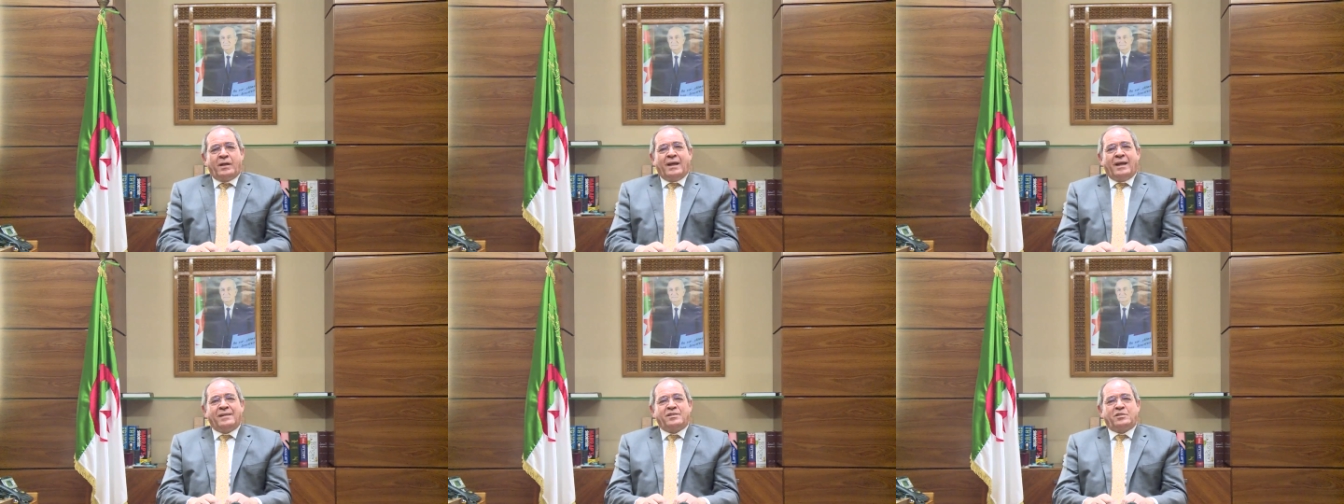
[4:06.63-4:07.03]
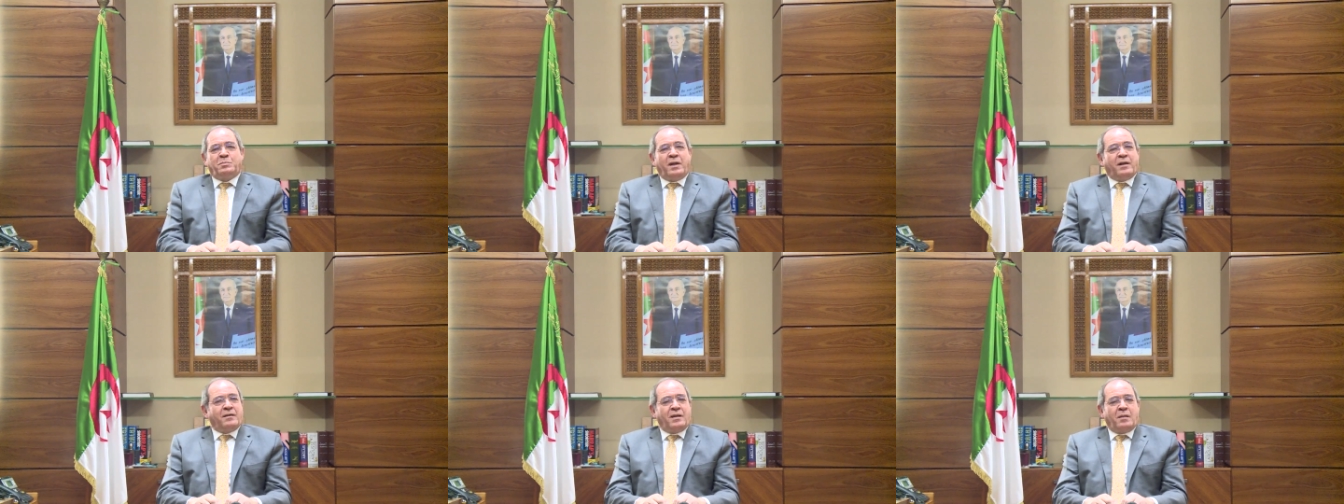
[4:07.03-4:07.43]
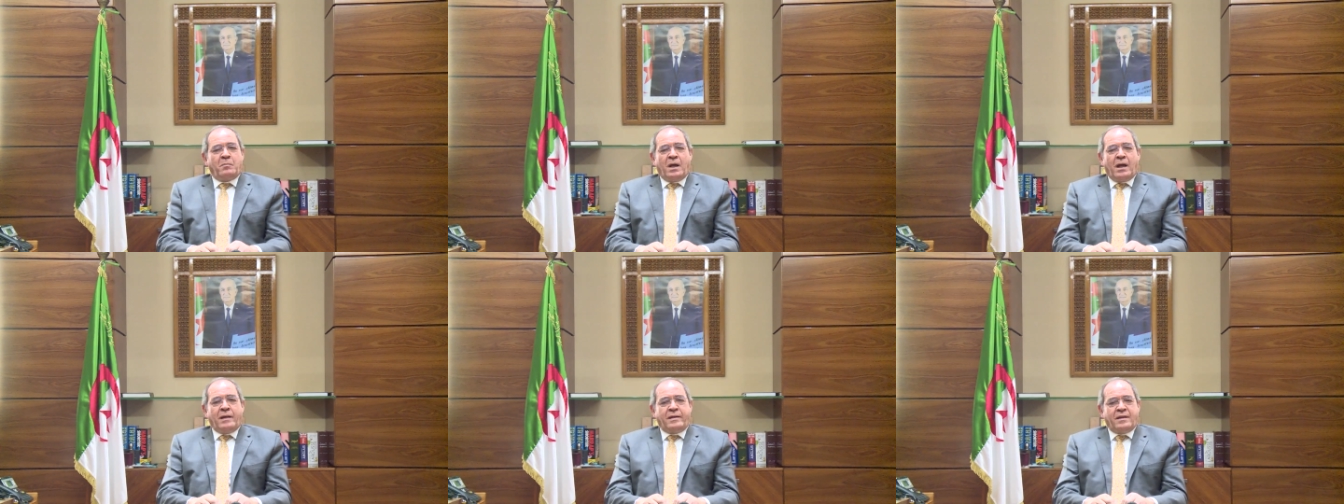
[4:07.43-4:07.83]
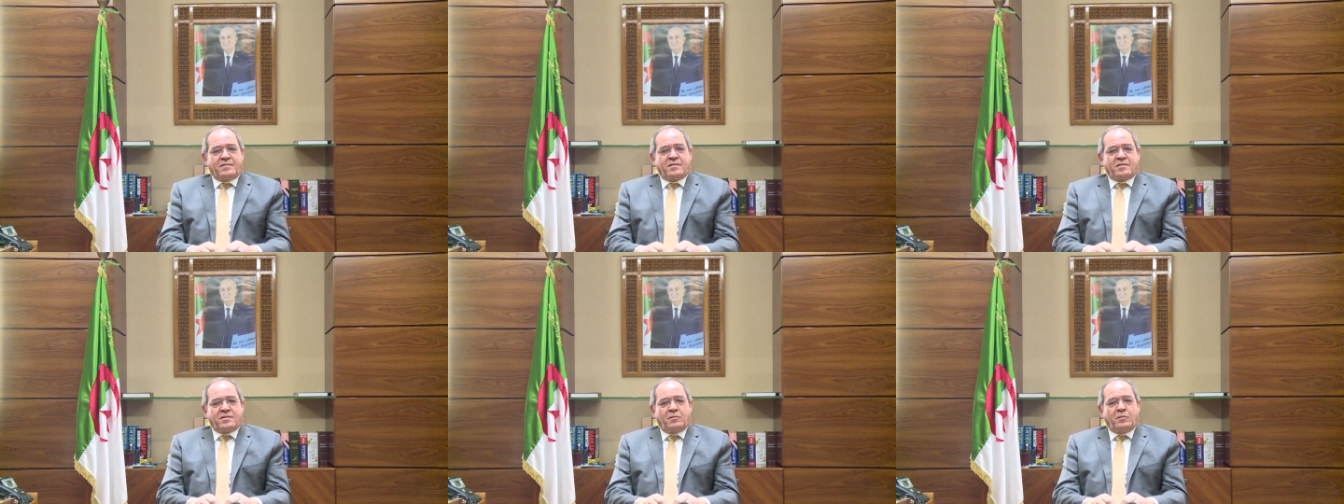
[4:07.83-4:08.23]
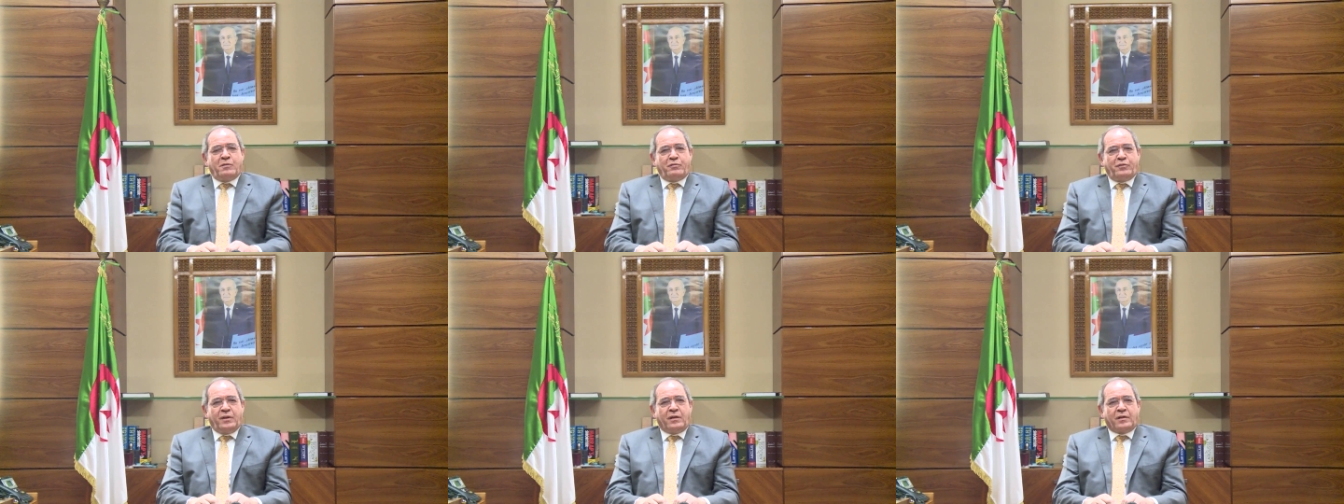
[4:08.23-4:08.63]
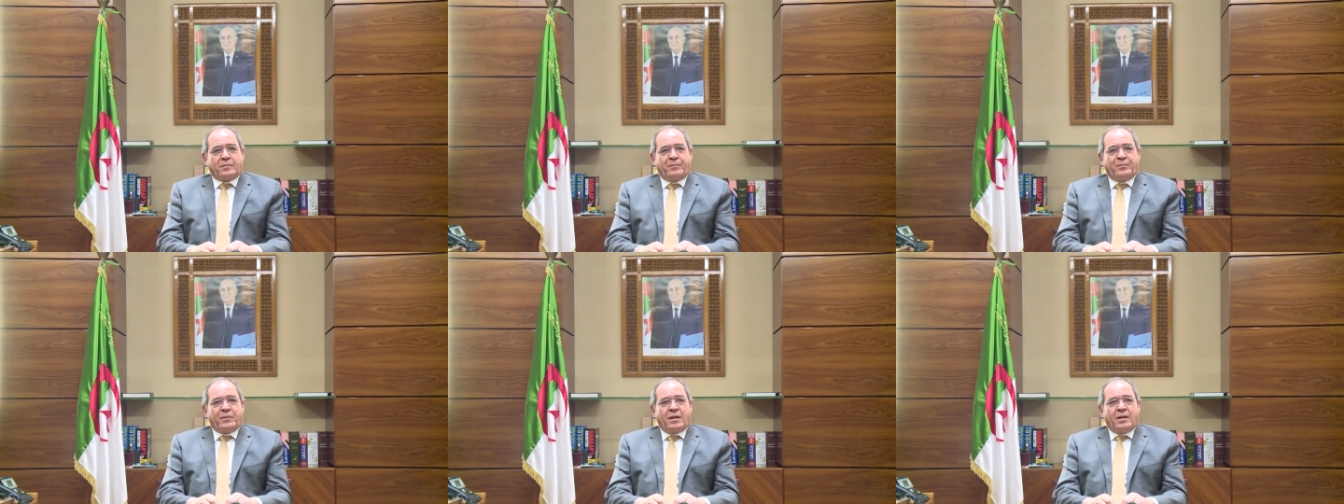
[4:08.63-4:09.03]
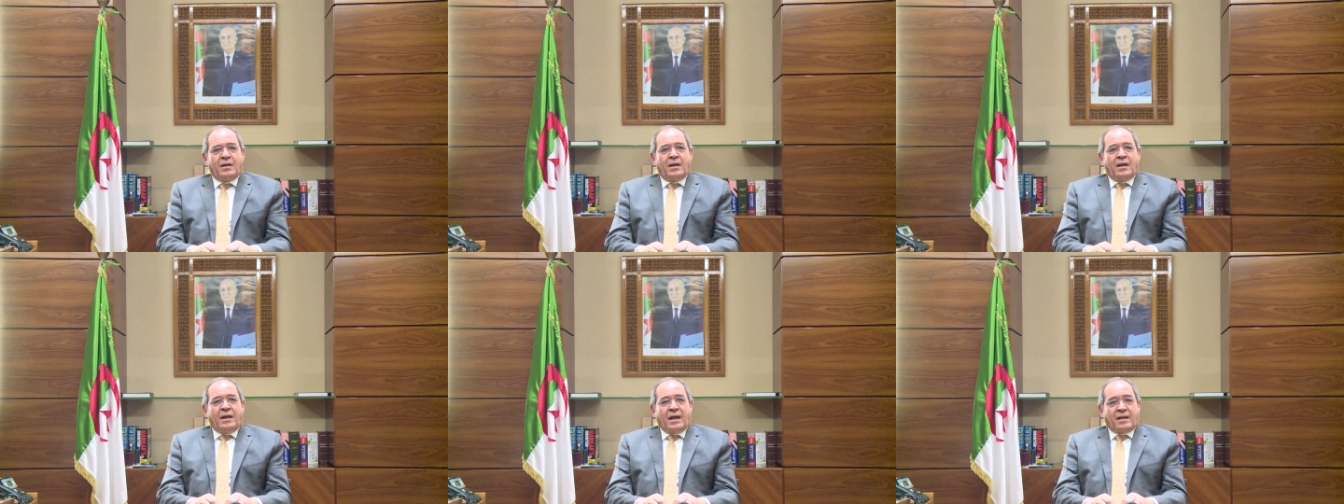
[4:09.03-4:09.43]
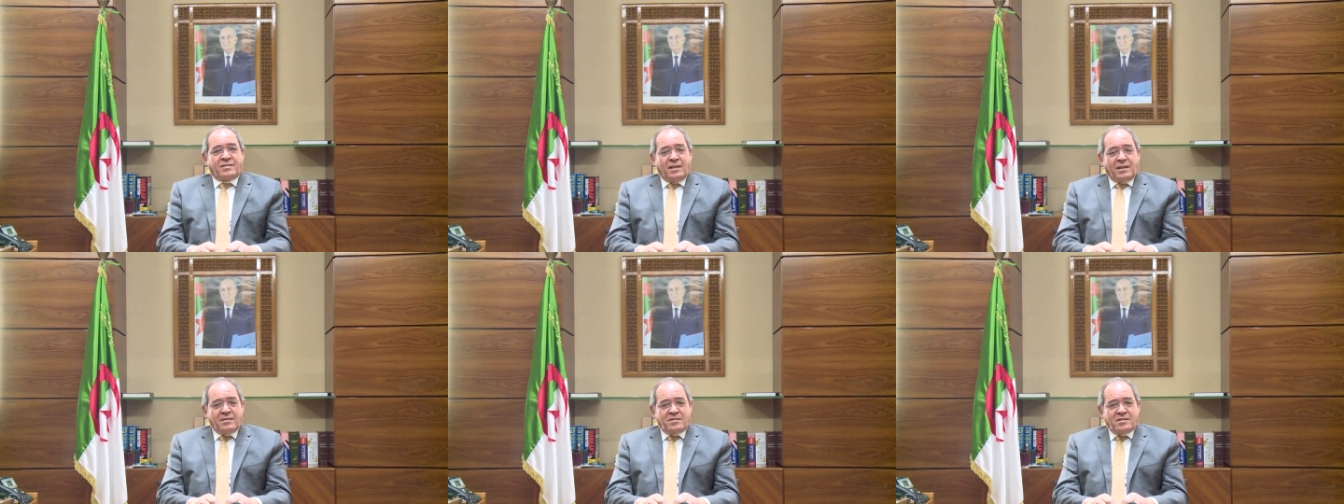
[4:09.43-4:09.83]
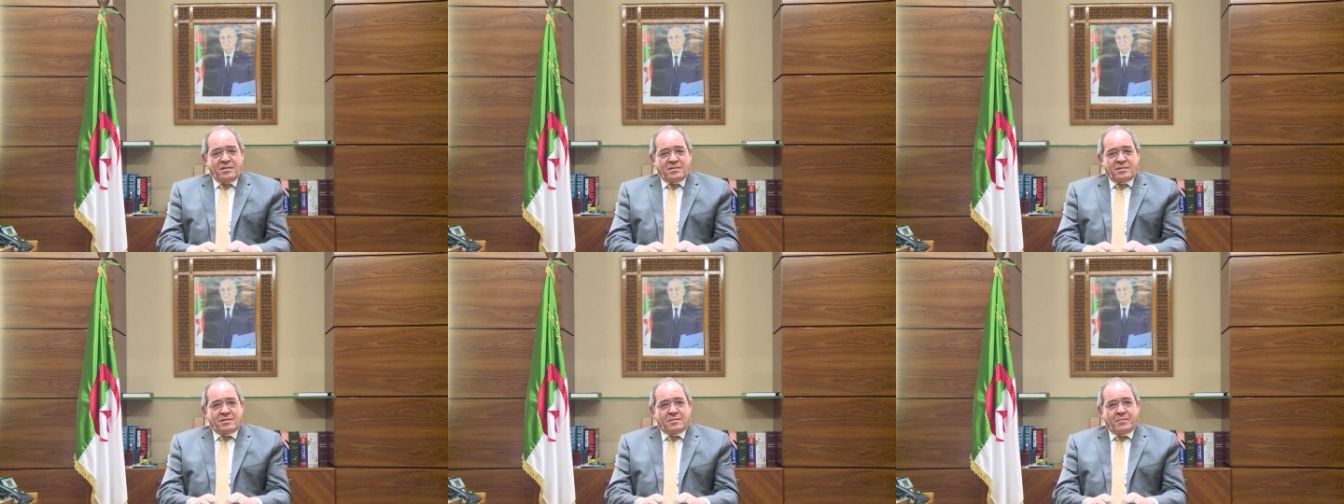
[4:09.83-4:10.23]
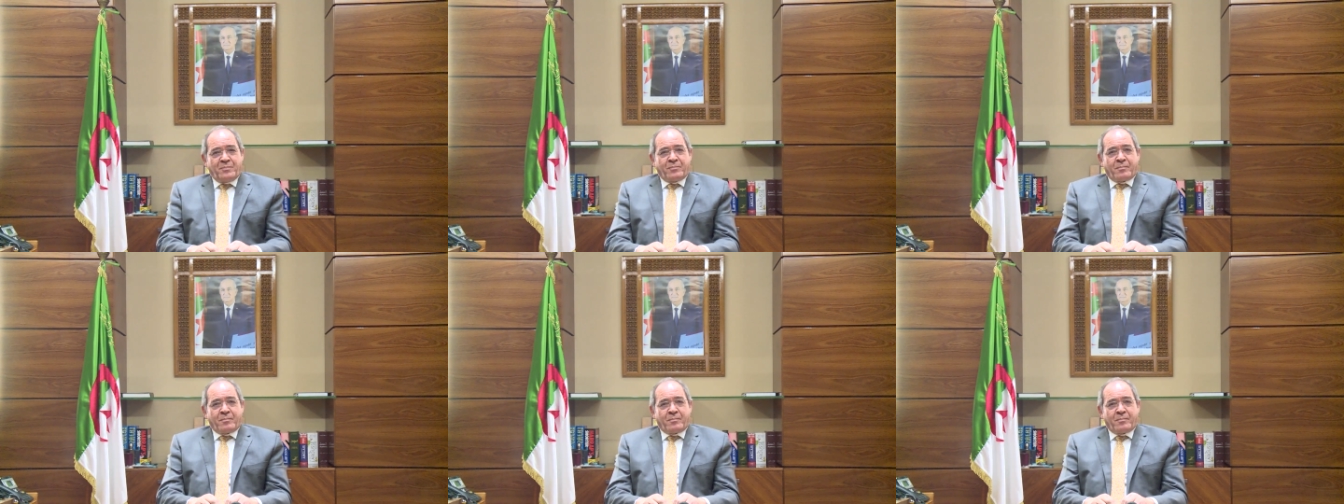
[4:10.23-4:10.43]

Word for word: and spare them unnecessary fear. Excellencies,